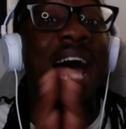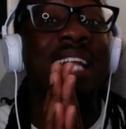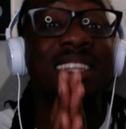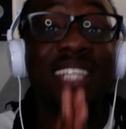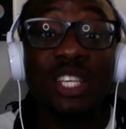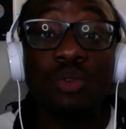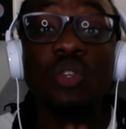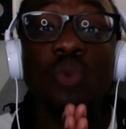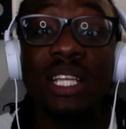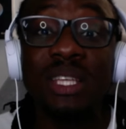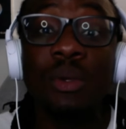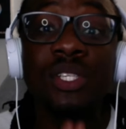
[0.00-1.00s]
And this was
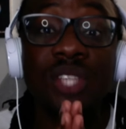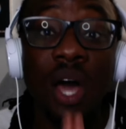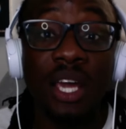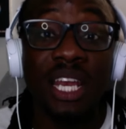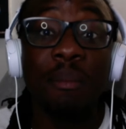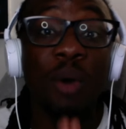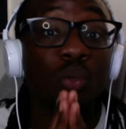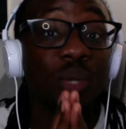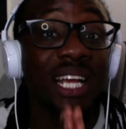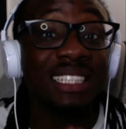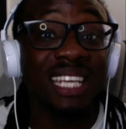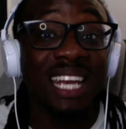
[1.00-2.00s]
what I was talking about
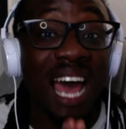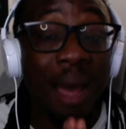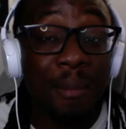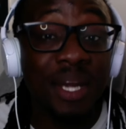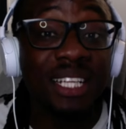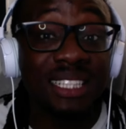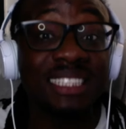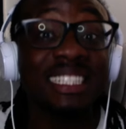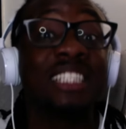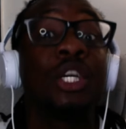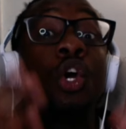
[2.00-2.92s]
when I said I'm going to set